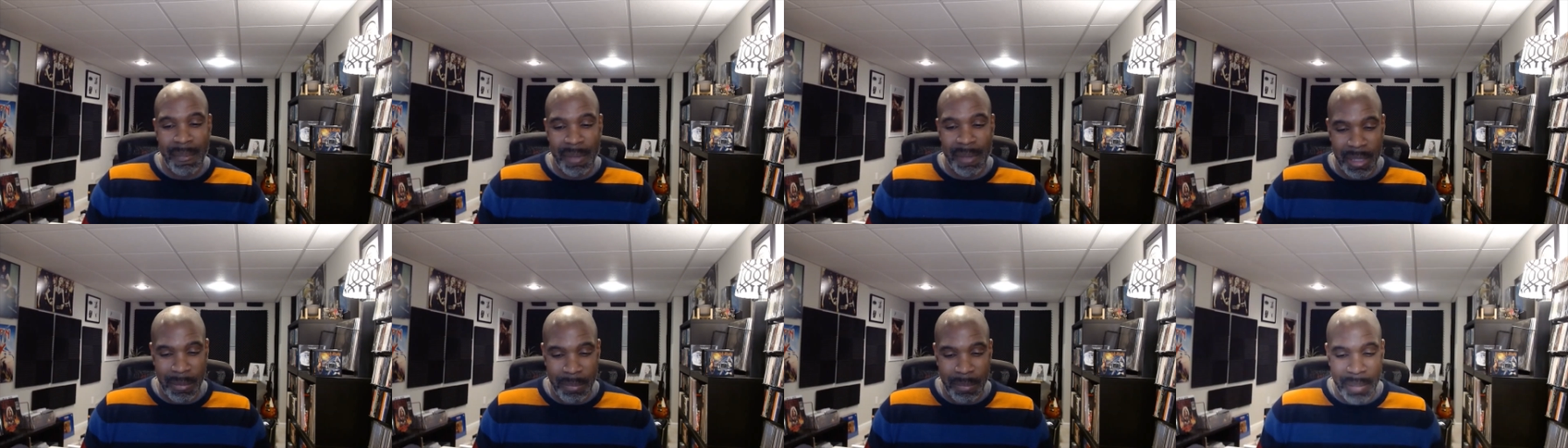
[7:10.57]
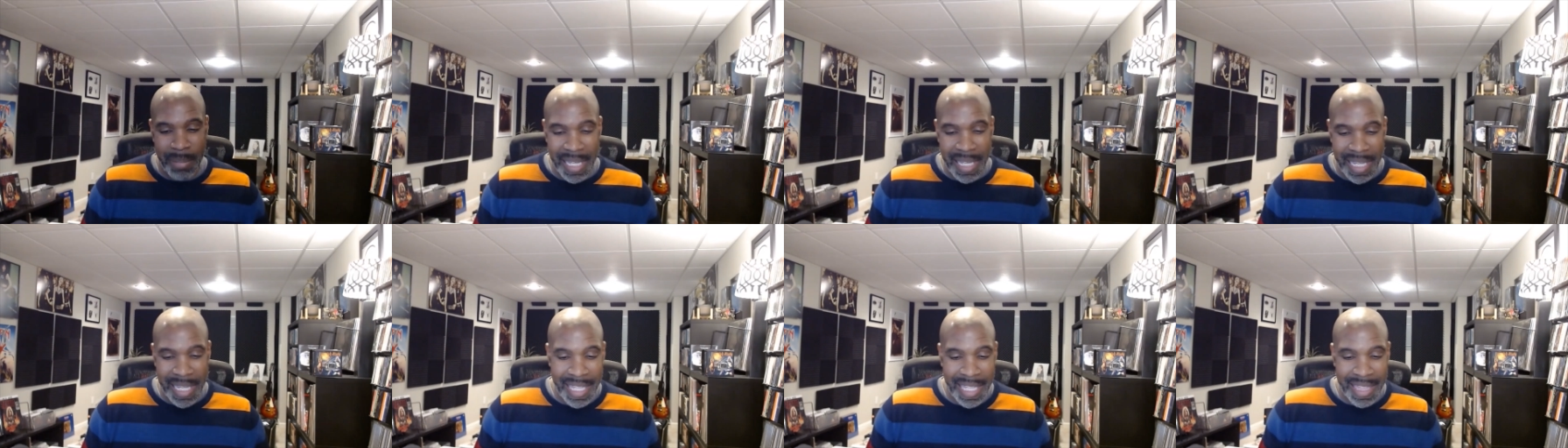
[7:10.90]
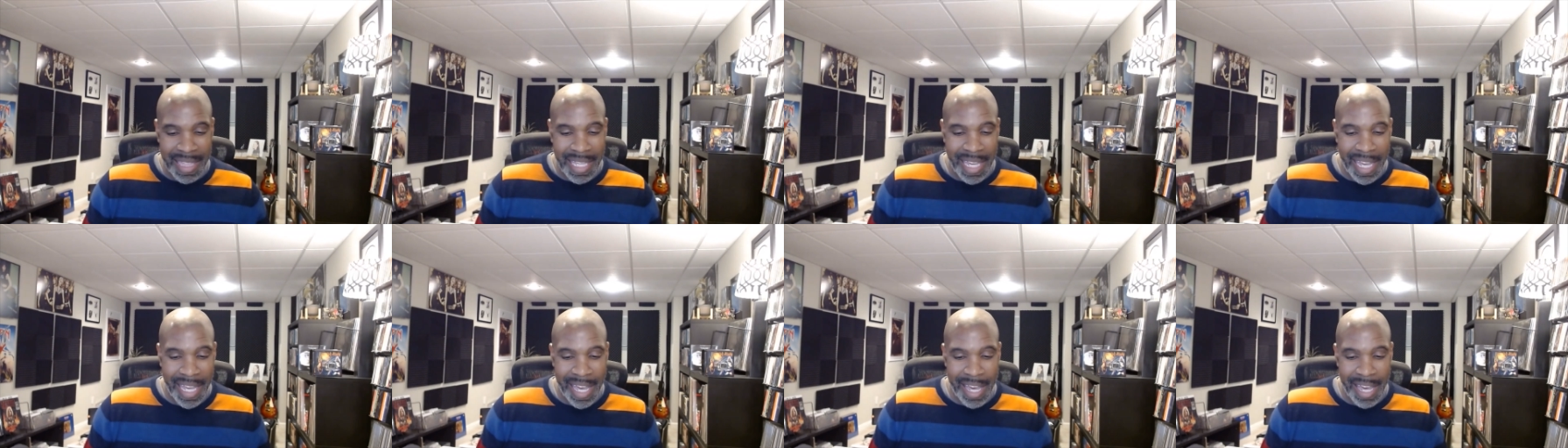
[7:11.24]
and the big hit
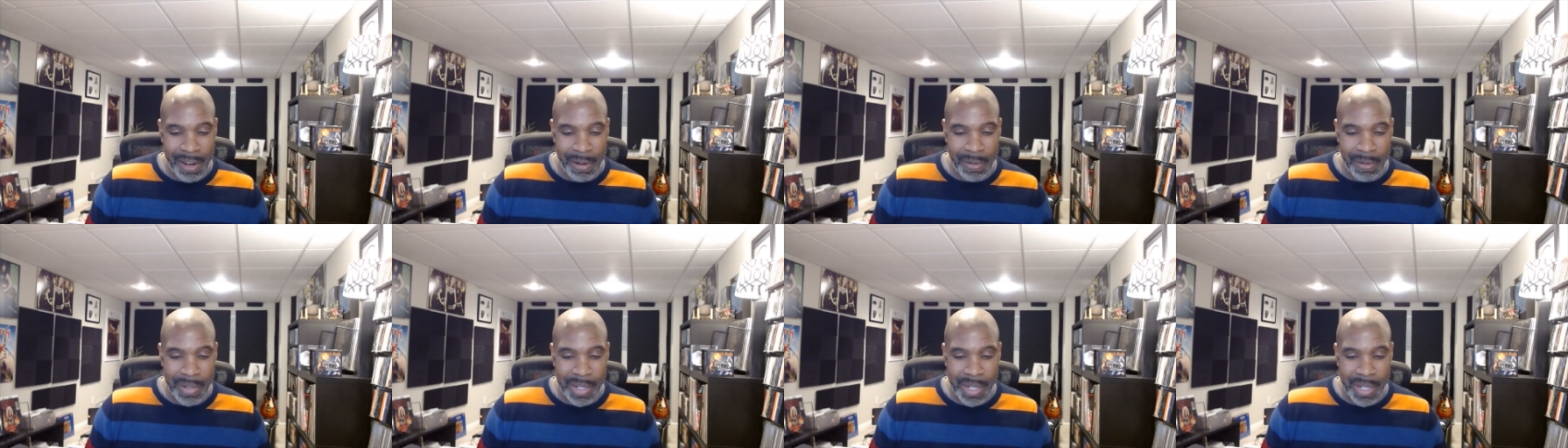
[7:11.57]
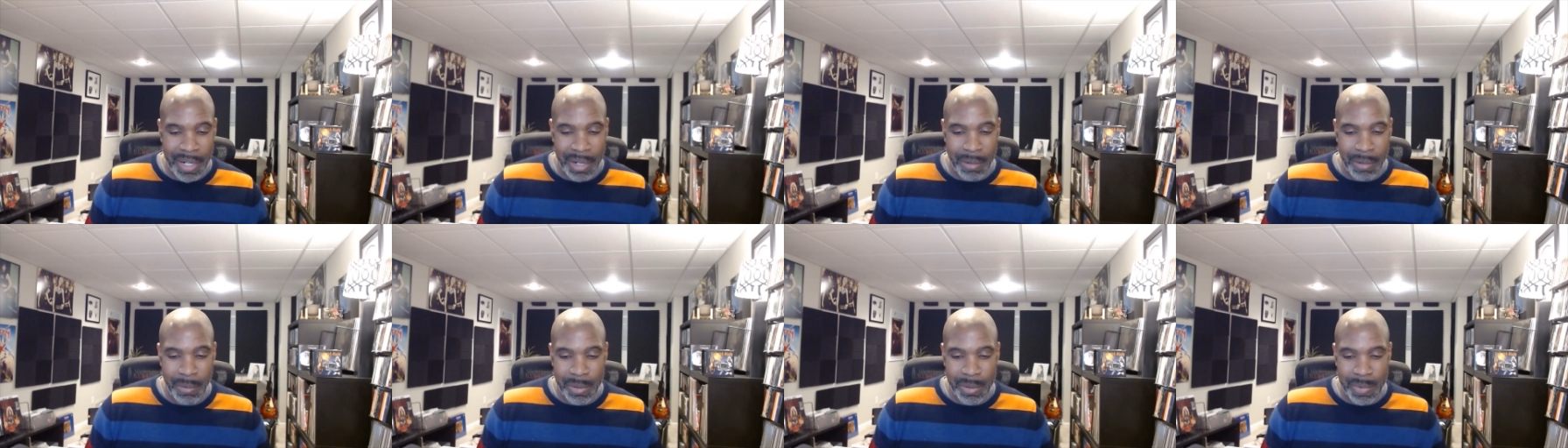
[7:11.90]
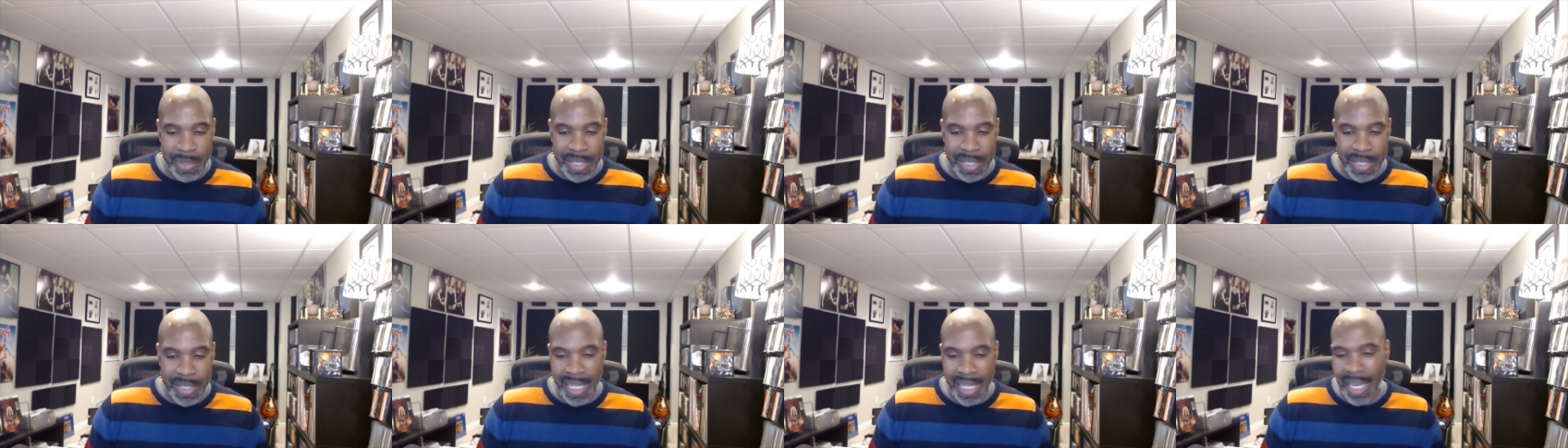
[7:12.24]
they had on here, which
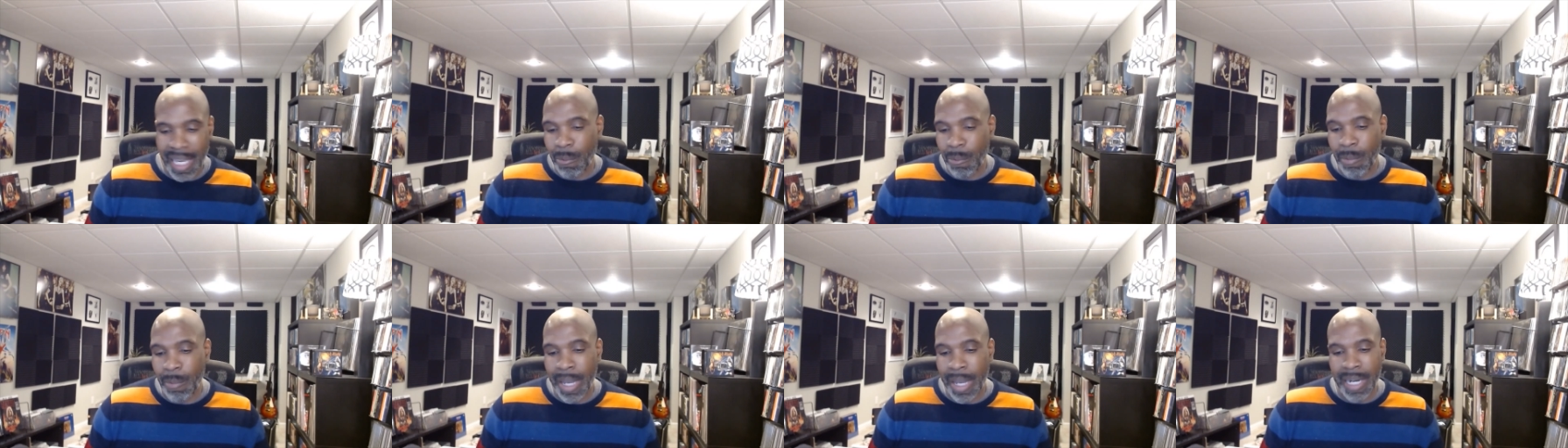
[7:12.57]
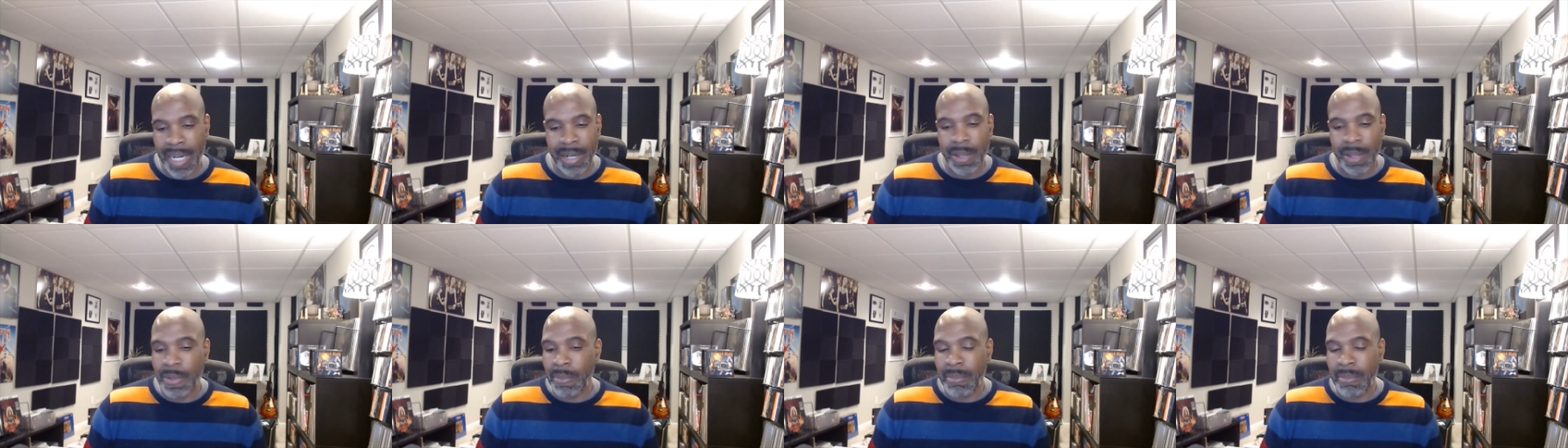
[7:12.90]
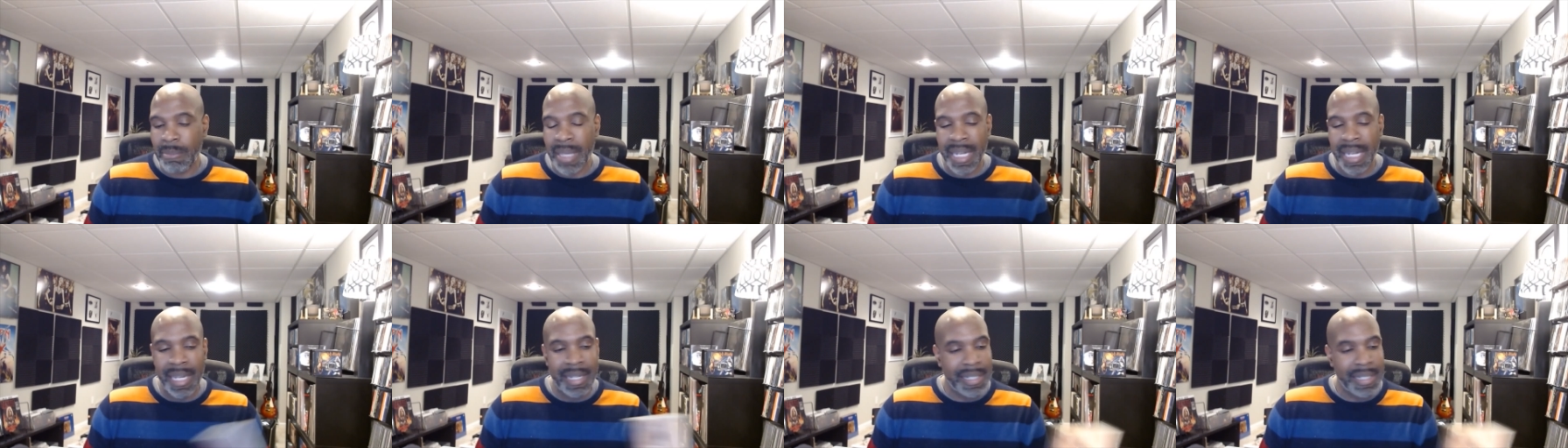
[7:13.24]
was Can't Wait Another
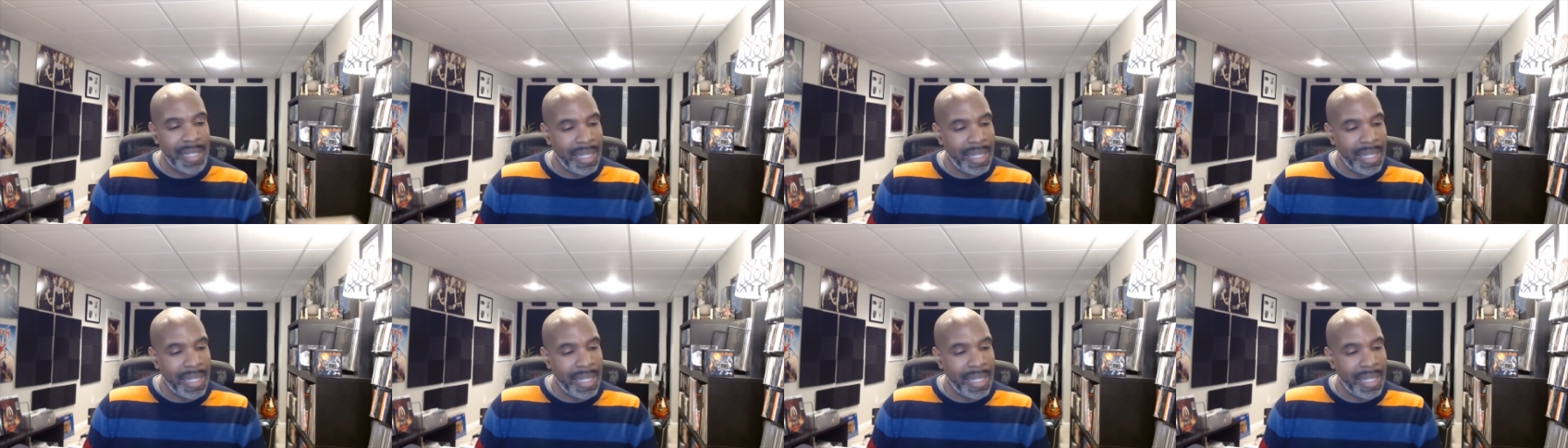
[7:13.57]
Minute